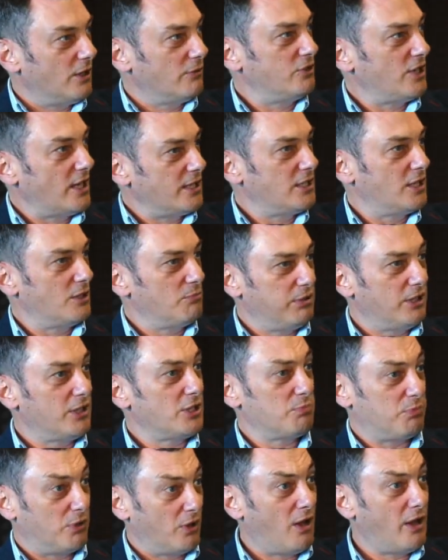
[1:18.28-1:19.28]
Gen 10
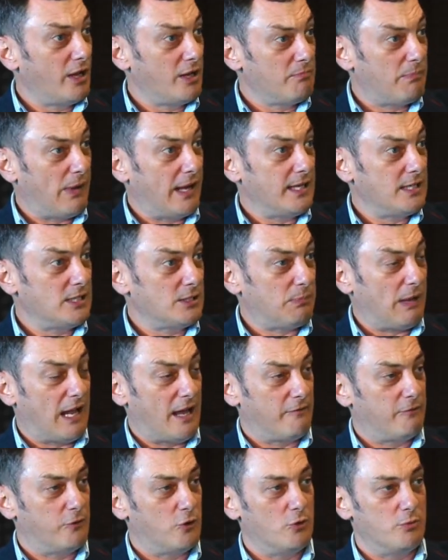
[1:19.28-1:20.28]
Plus, Proliant-based
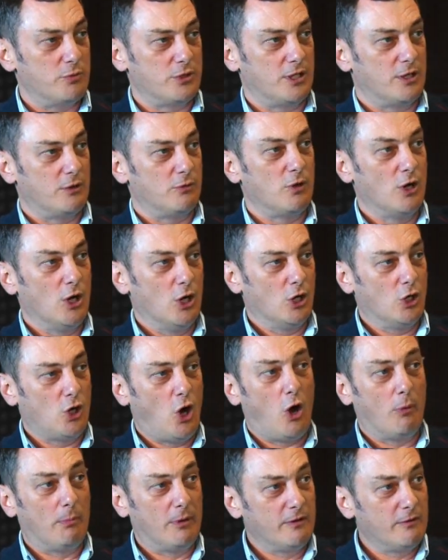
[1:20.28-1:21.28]
platforms,
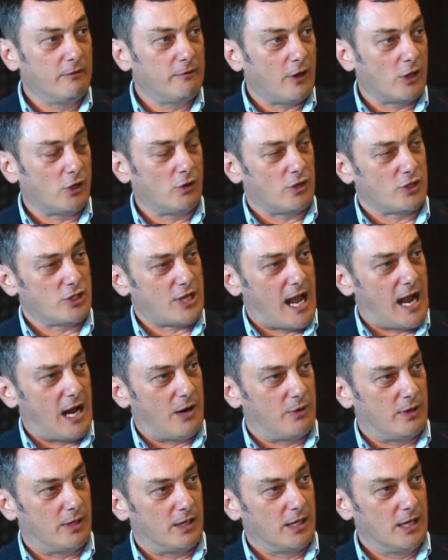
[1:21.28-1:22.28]
common across
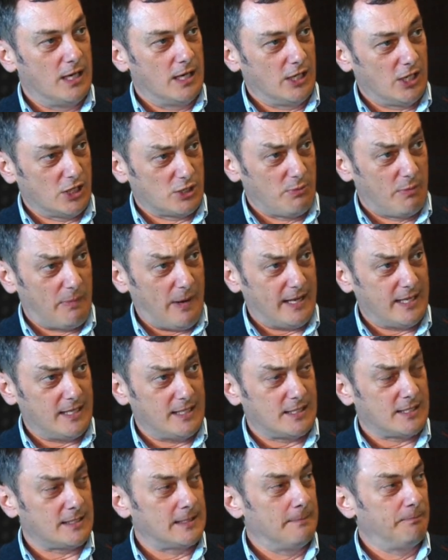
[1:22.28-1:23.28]
our customer
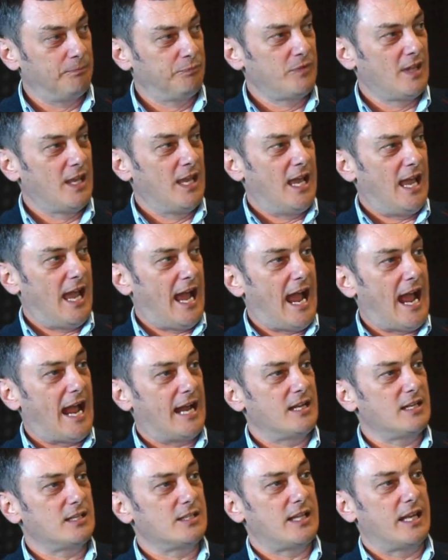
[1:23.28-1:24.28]
base,
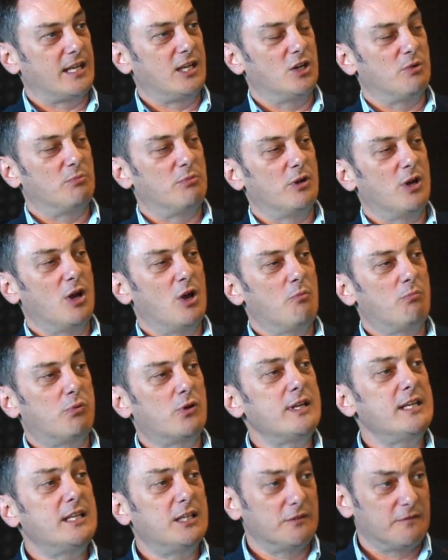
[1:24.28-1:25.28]
and they come
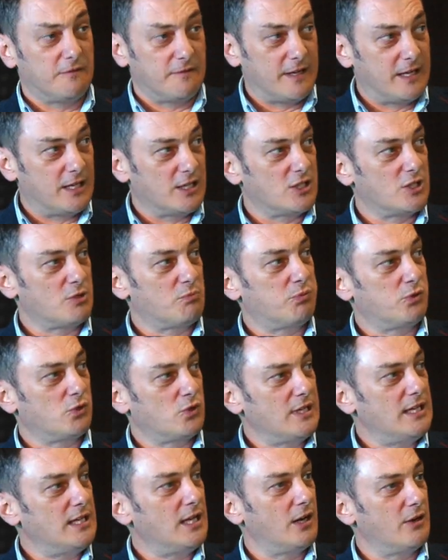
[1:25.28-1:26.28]
pre-configured,
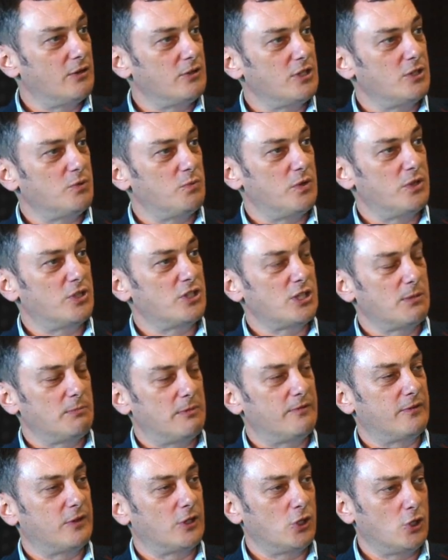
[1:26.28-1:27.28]
preloaded with
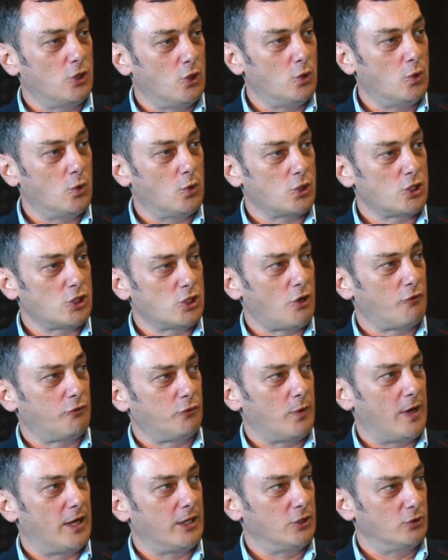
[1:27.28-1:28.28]
some of the core
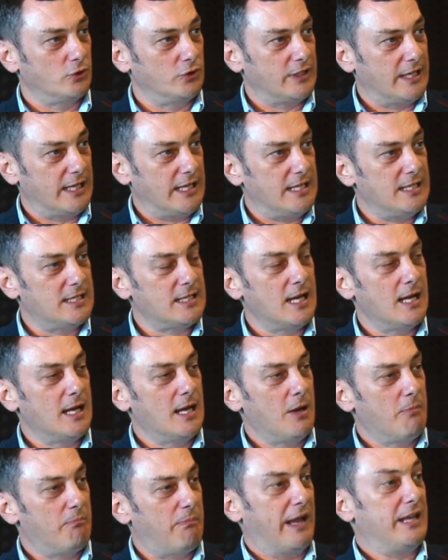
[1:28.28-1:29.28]
software you'll need
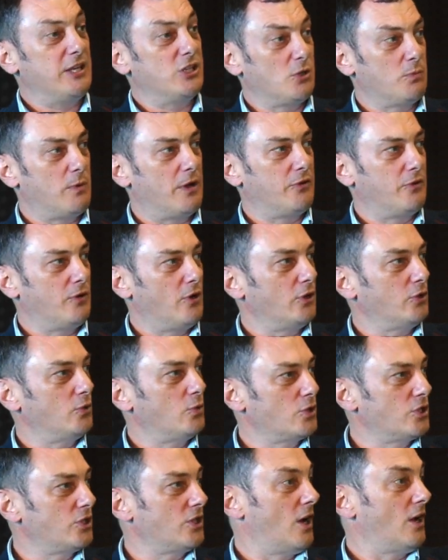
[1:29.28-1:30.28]
based on whether or not
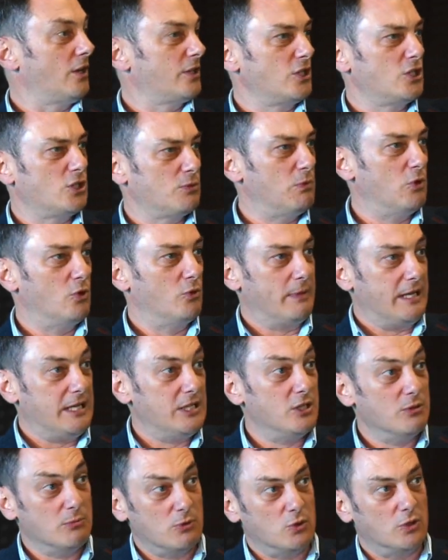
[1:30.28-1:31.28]
you're starting small,
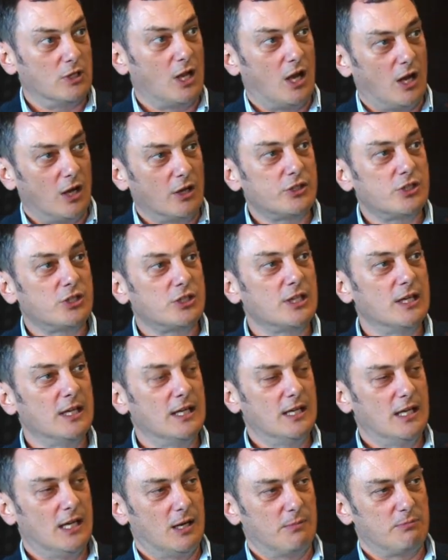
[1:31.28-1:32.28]
medium, or large.
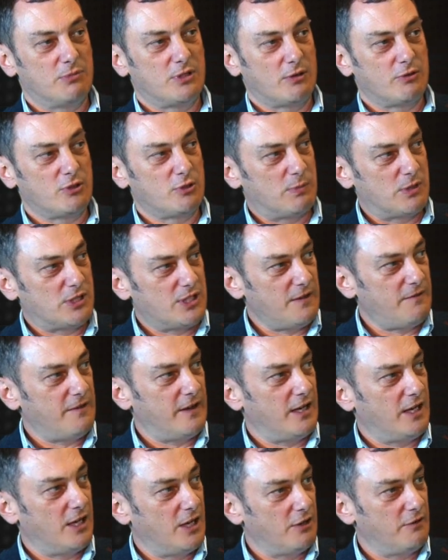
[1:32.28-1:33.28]
So
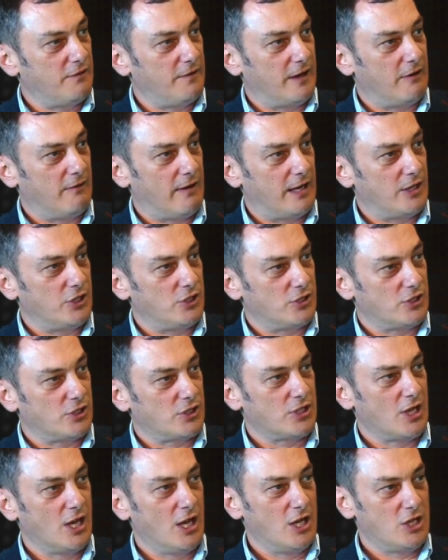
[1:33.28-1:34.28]
specific
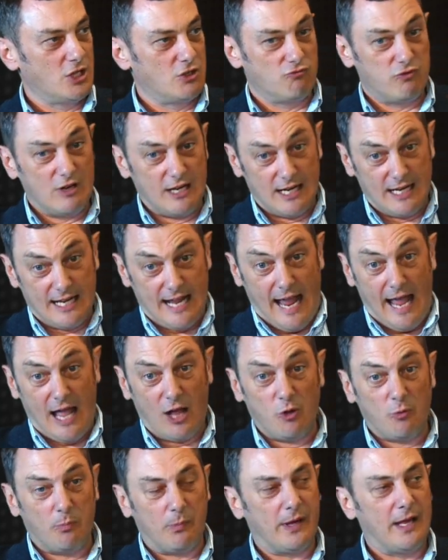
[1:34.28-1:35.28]
configurations to really
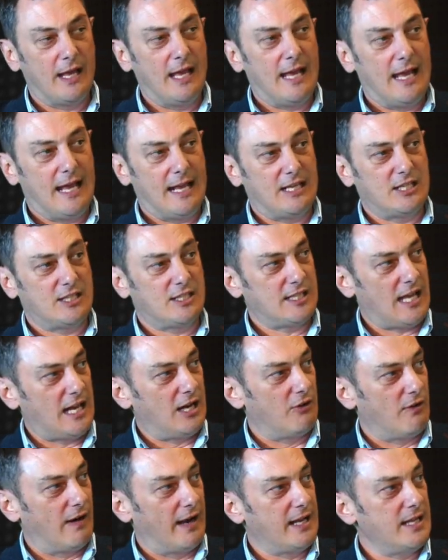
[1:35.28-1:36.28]
help
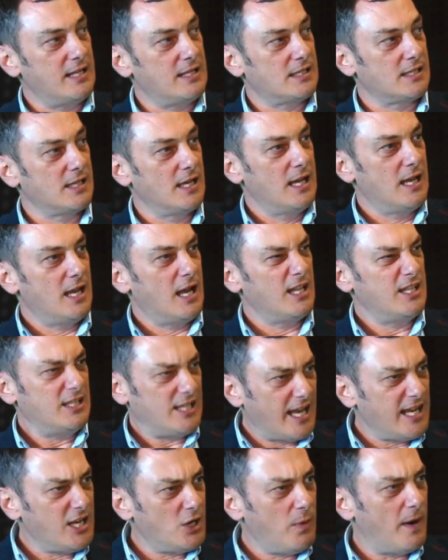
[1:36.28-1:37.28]
accelerate and
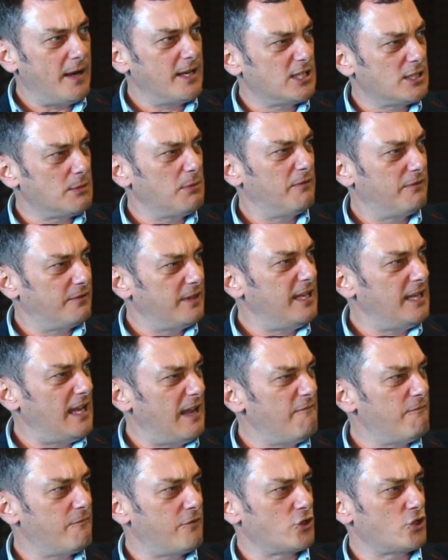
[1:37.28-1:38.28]
take away some of the
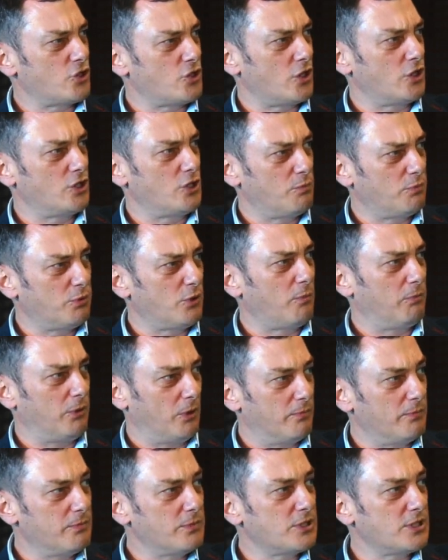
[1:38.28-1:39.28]
infrastructure
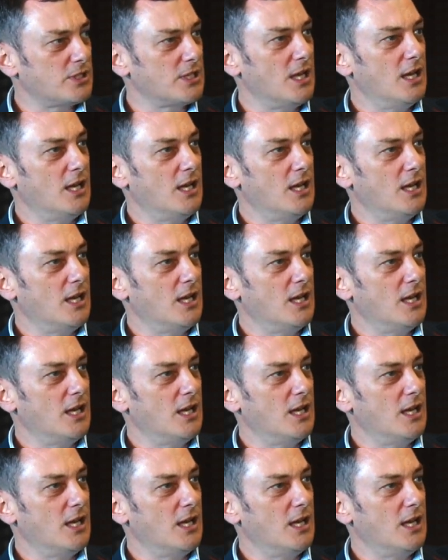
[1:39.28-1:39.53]
problems.